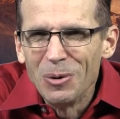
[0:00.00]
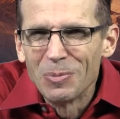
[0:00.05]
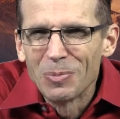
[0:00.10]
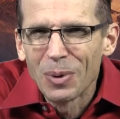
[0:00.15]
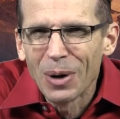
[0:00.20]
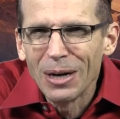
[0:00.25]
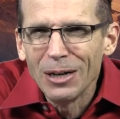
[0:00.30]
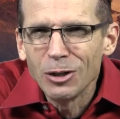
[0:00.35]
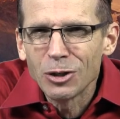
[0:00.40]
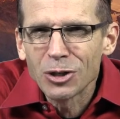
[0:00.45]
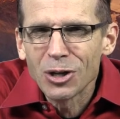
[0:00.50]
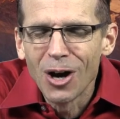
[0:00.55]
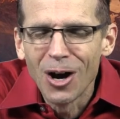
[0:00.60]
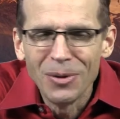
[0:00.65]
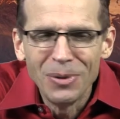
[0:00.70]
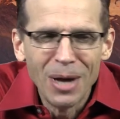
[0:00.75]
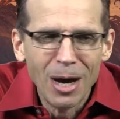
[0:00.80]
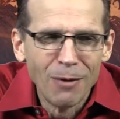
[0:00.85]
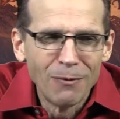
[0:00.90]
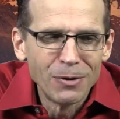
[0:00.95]
Praise God.
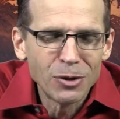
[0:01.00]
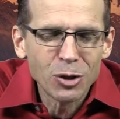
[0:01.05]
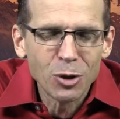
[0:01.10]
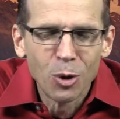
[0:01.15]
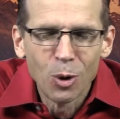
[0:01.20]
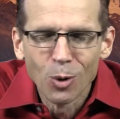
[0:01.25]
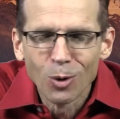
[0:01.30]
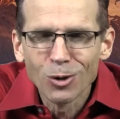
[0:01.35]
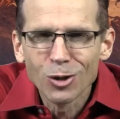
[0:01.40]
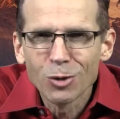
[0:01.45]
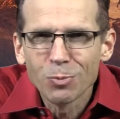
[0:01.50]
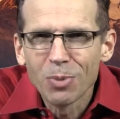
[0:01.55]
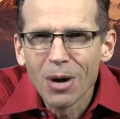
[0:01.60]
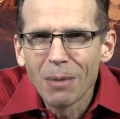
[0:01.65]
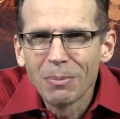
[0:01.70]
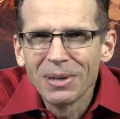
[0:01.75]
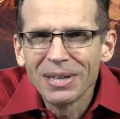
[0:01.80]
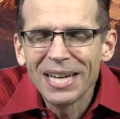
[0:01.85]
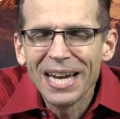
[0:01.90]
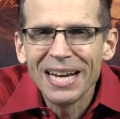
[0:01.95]
Now, if it's a horse,
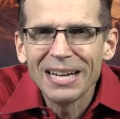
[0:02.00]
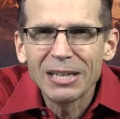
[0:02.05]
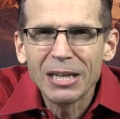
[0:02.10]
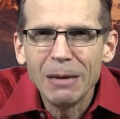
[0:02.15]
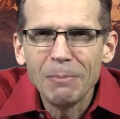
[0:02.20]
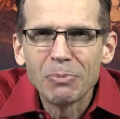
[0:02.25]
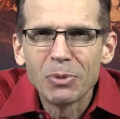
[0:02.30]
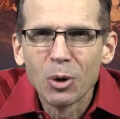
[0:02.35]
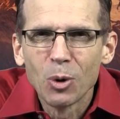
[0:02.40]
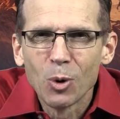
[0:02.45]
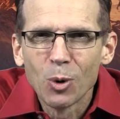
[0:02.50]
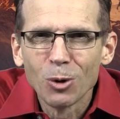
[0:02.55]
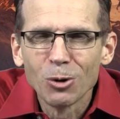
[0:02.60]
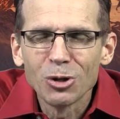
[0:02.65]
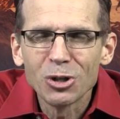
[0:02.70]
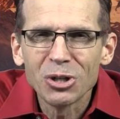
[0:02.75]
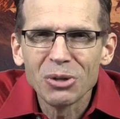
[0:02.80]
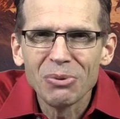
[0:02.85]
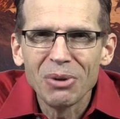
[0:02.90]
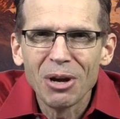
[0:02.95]
probably can't keep the horse
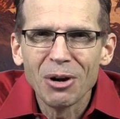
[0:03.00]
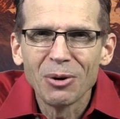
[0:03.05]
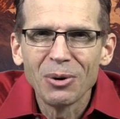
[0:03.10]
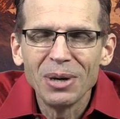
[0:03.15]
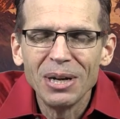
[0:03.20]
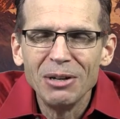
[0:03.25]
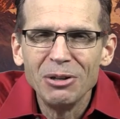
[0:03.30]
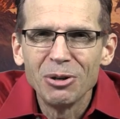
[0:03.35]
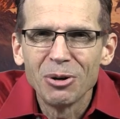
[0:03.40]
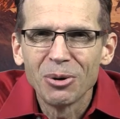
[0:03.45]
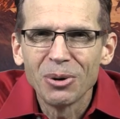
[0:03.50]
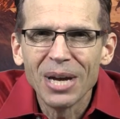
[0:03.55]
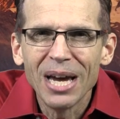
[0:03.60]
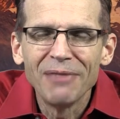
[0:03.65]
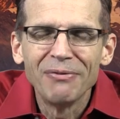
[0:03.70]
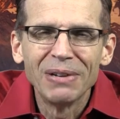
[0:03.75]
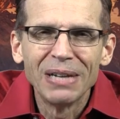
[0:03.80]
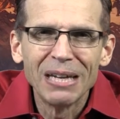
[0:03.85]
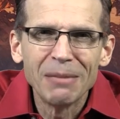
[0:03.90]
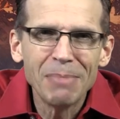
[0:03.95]
there in your
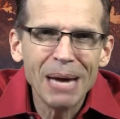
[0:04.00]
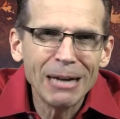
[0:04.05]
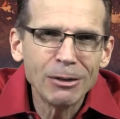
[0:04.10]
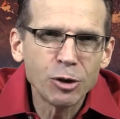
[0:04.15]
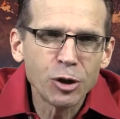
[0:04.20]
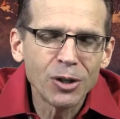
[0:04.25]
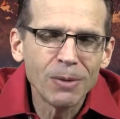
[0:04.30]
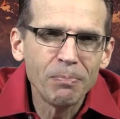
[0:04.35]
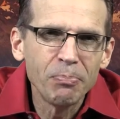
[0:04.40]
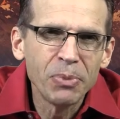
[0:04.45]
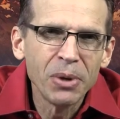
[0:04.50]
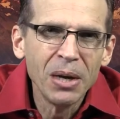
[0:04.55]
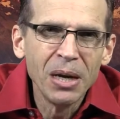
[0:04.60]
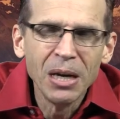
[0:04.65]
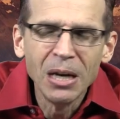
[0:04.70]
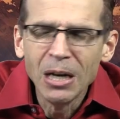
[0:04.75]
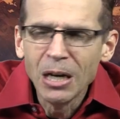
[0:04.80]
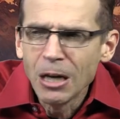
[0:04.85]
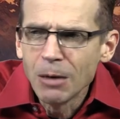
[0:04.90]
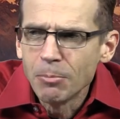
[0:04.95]
heavenly mansion,
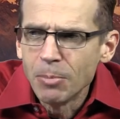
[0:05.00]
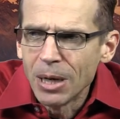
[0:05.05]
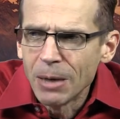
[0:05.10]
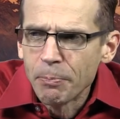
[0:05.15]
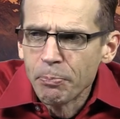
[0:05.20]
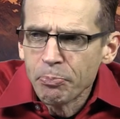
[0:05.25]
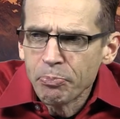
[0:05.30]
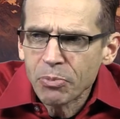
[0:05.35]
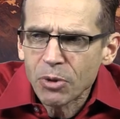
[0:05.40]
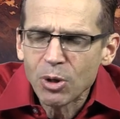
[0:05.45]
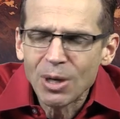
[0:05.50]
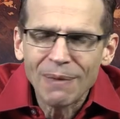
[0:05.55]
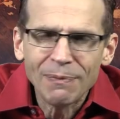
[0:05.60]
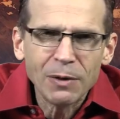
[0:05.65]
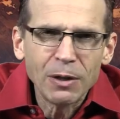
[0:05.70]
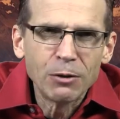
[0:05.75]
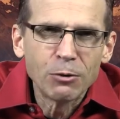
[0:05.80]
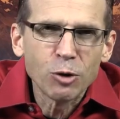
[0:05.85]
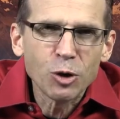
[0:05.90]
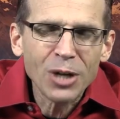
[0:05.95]
but you have to
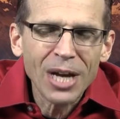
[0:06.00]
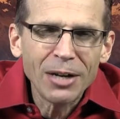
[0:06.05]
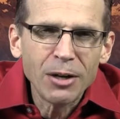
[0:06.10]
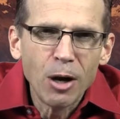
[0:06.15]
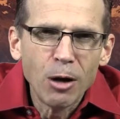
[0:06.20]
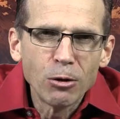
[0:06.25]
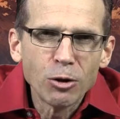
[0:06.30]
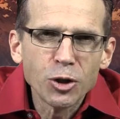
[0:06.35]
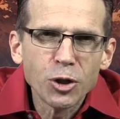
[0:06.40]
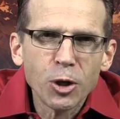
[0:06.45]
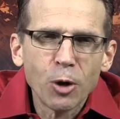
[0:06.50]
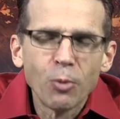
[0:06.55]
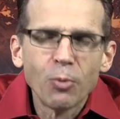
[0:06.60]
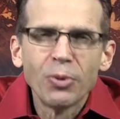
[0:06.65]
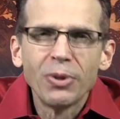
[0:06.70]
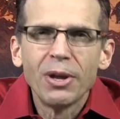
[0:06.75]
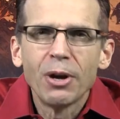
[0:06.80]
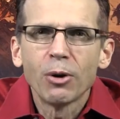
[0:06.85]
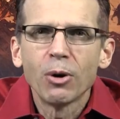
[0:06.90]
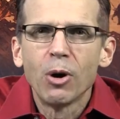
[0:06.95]
understand also
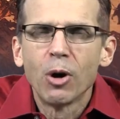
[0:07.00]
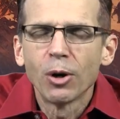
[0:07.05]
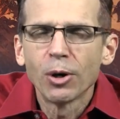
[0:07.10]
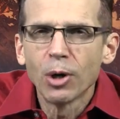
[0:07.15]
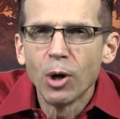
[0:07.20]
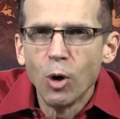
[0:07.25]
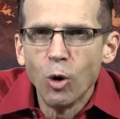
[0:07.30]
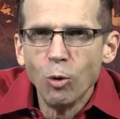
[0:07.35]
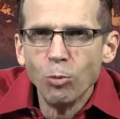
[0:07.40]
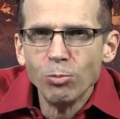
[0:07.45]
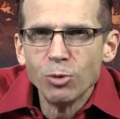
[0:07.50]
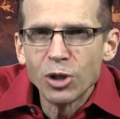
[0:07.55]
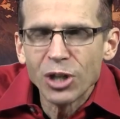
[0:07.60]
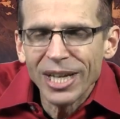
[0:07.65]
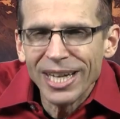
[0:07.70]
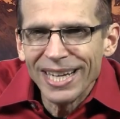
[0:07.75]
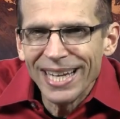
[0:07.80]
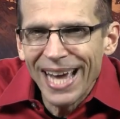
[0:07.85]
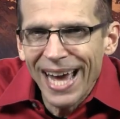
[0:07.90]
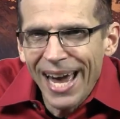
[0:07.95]
there are homes
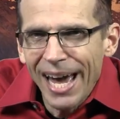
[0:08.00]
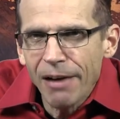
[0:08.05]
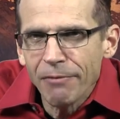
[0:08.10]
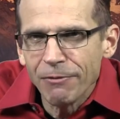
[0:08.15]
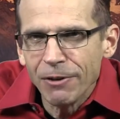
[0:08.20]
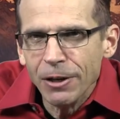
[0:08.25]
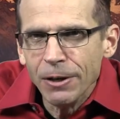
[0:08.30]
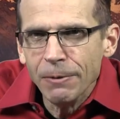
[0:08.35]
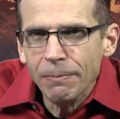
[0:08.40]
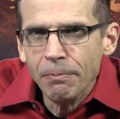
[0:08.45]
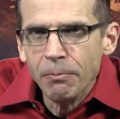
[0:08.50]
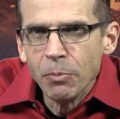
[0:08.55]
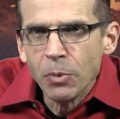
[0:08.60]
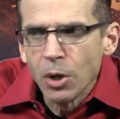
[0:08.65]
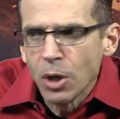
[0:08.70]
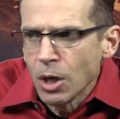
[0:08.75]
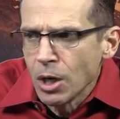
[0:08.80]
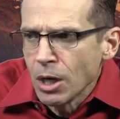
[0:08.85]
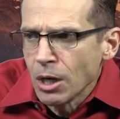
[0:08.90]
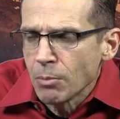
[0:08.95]
in heaven
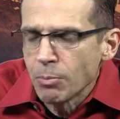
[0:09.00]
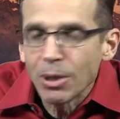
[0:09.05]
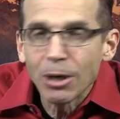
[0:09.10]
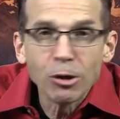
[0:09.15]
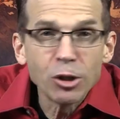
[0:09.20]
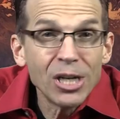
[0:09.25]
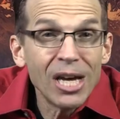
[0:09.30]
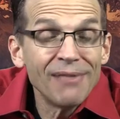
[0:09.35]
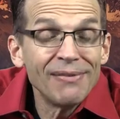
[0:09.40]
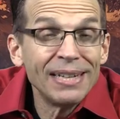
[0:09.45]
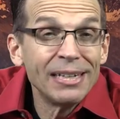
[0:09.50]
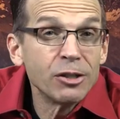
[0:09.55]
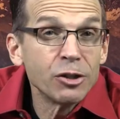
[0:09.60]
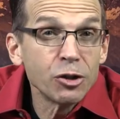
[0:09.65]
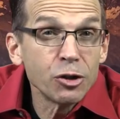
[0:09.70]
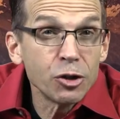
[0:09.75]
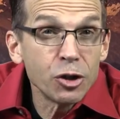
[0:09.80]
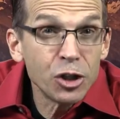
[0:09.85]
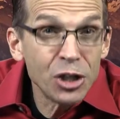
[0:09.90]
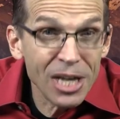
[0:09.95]
because heaven is a
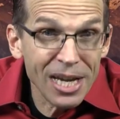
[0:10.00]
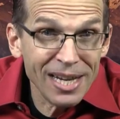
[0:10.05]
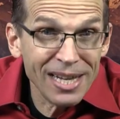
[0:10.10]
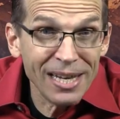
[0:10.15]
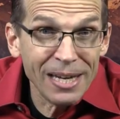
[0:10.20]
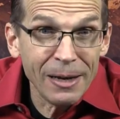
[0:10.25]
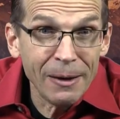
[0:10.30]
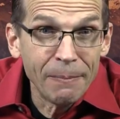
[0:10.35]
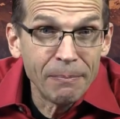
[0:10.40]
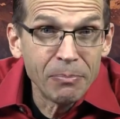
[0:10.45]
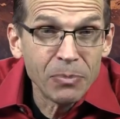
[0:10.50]
city.